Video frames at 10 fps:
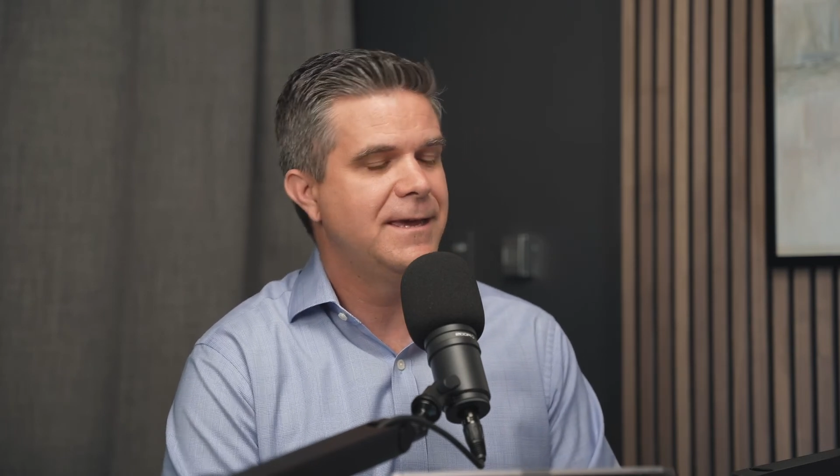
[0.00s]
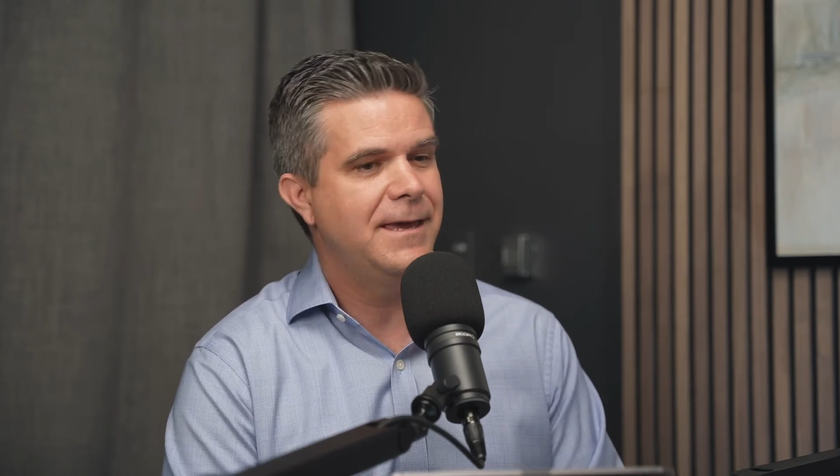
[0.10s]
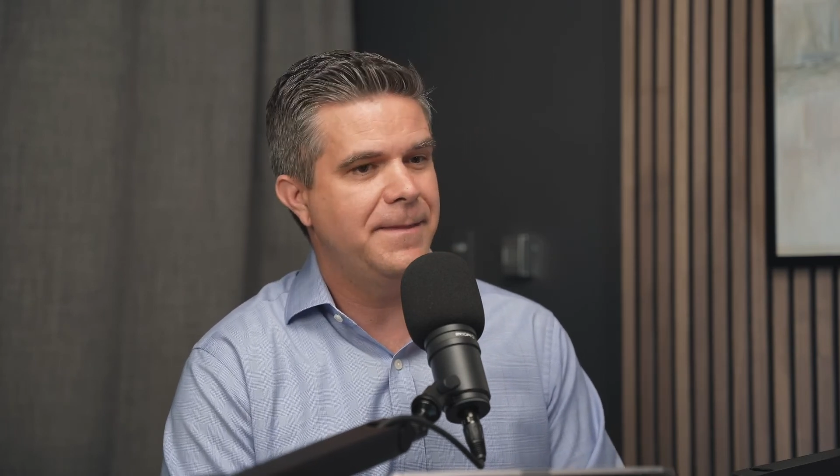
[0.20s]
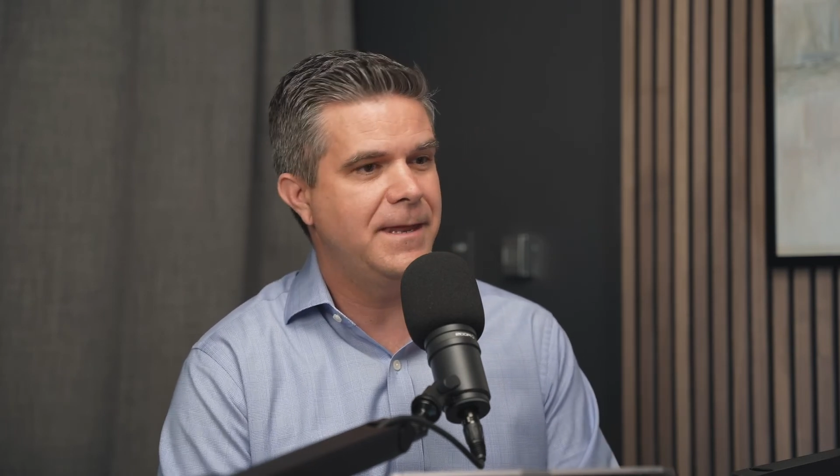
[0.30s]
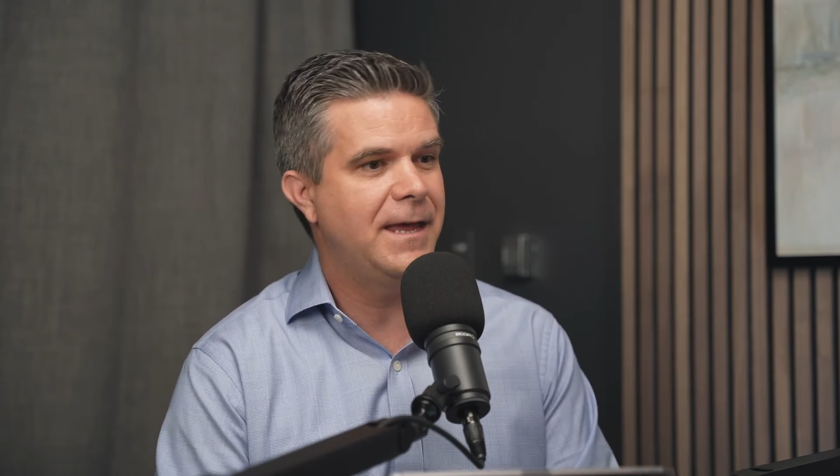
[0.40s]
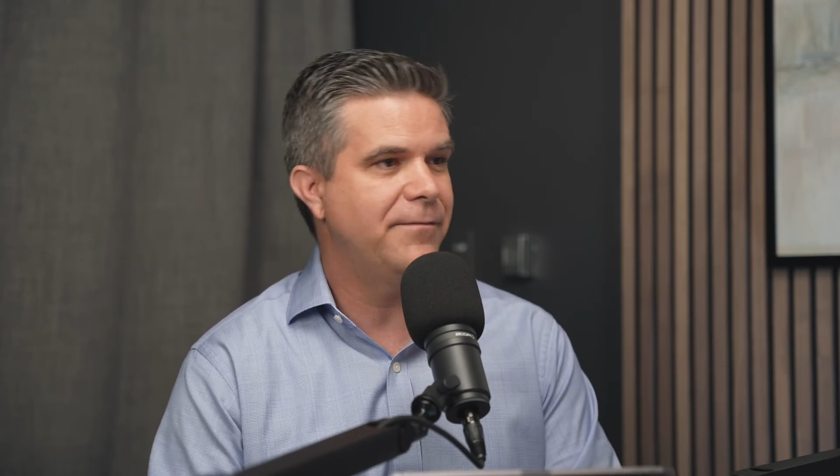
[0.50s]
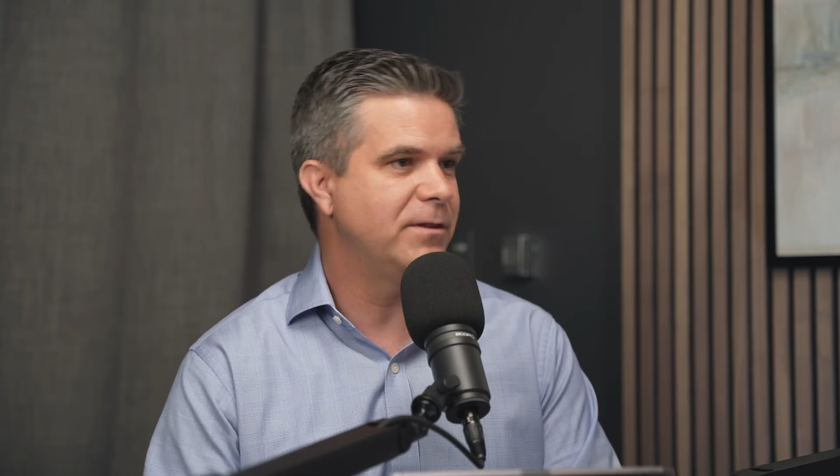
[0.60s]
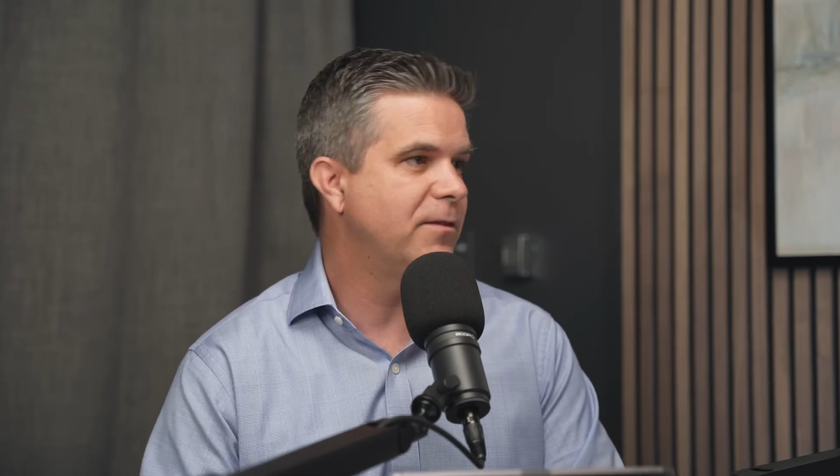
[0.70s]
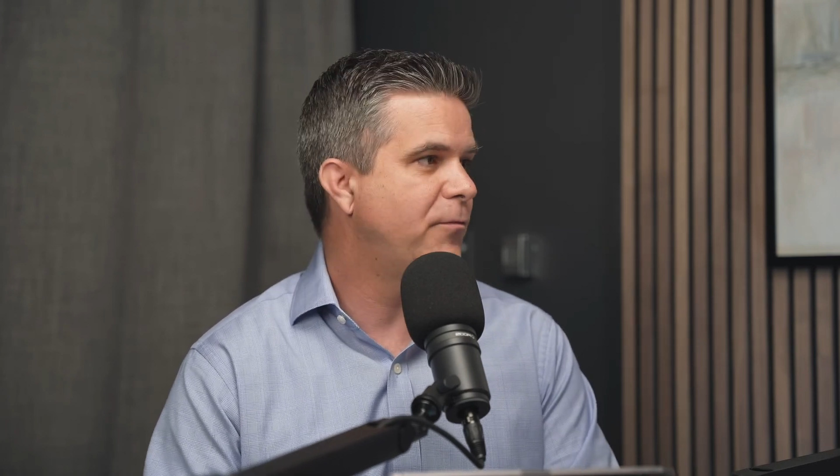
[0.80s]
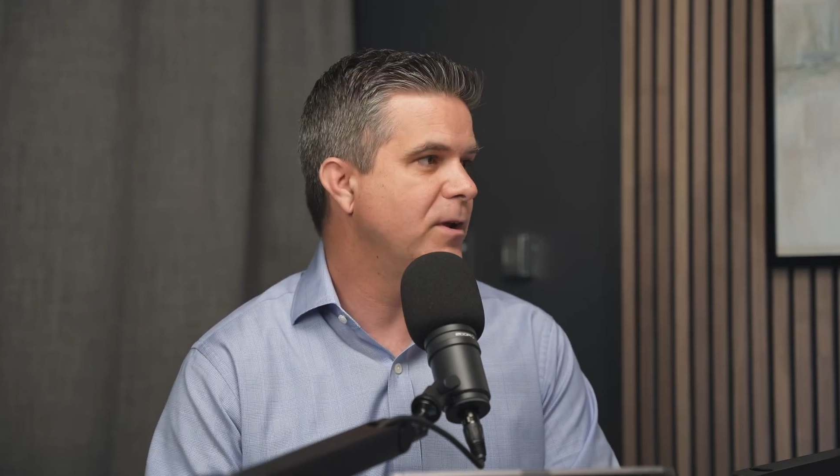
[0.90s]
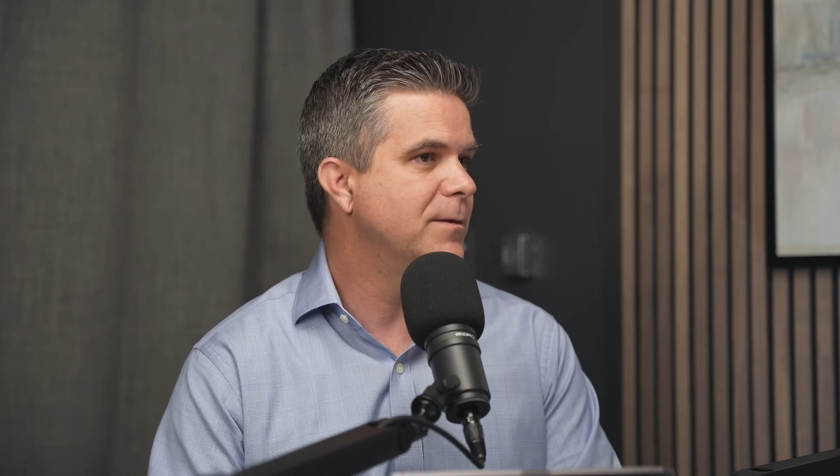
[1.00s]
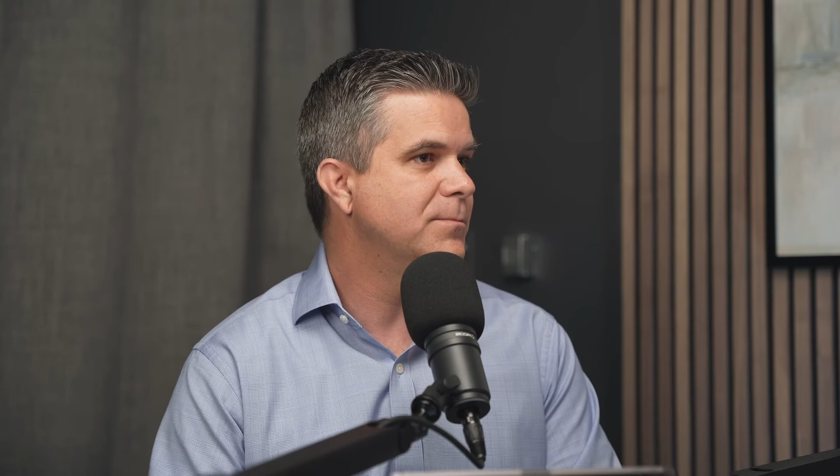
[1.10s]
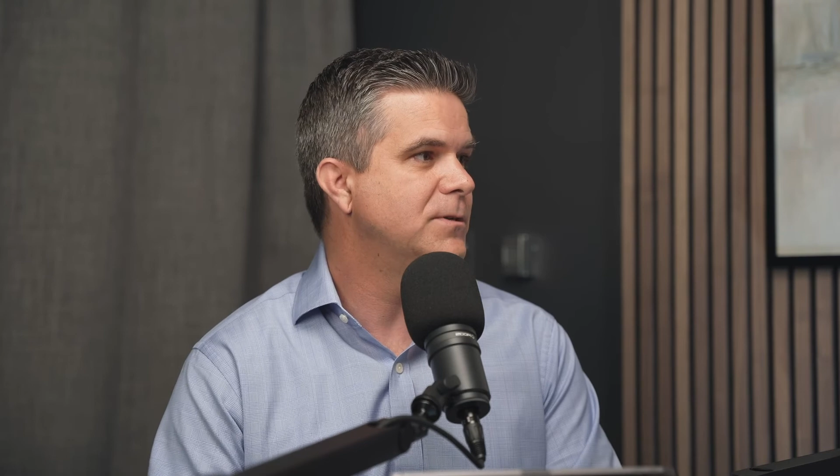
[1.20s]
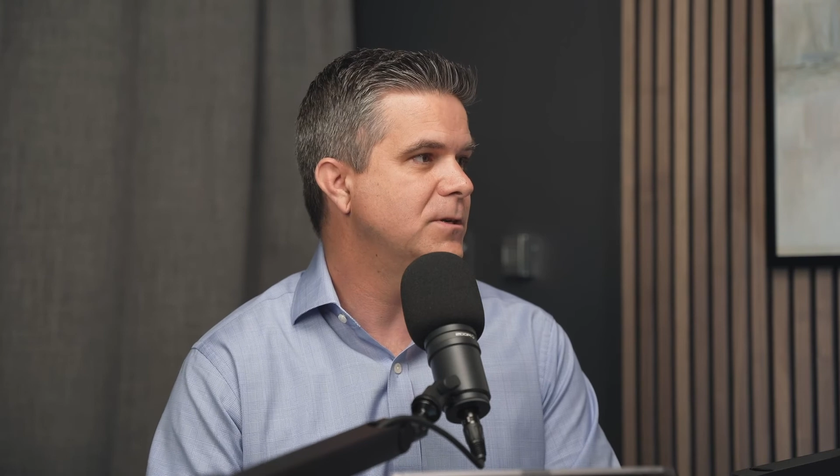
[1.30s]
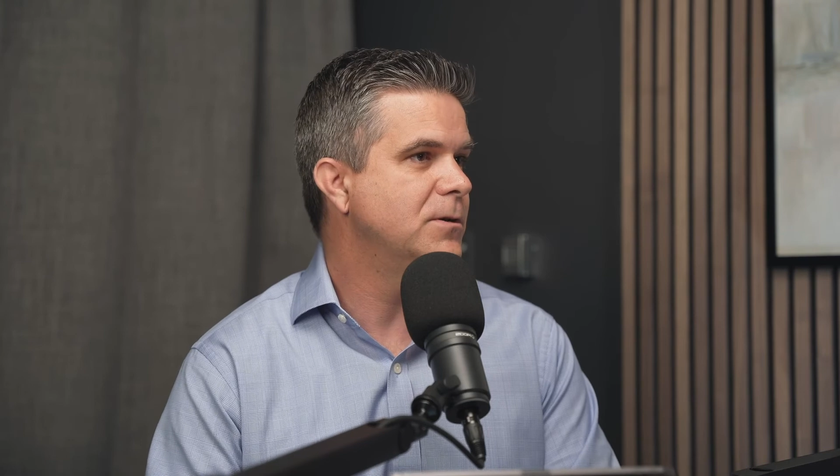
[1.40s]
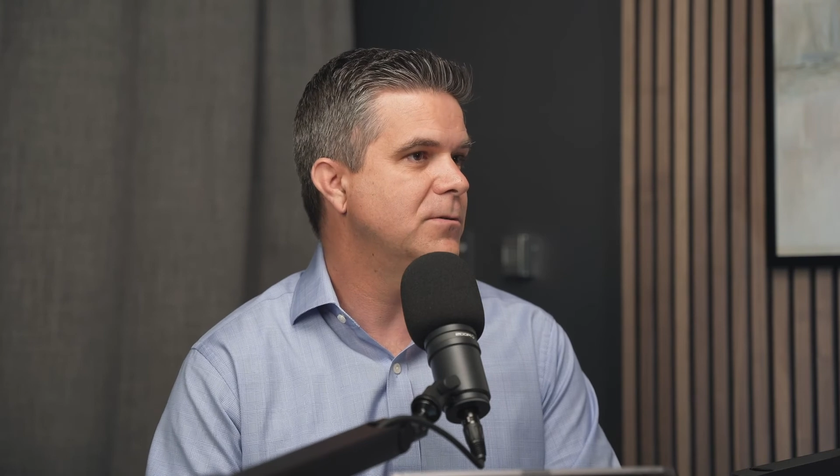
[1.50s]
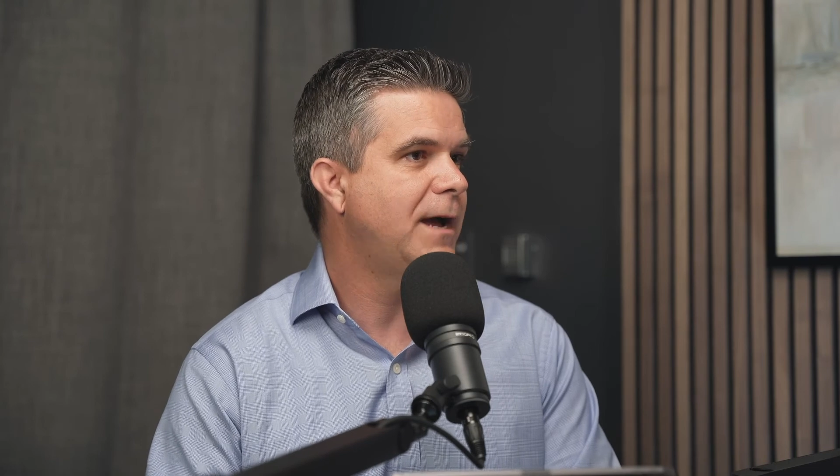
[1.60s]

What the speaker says: and then having the freedom to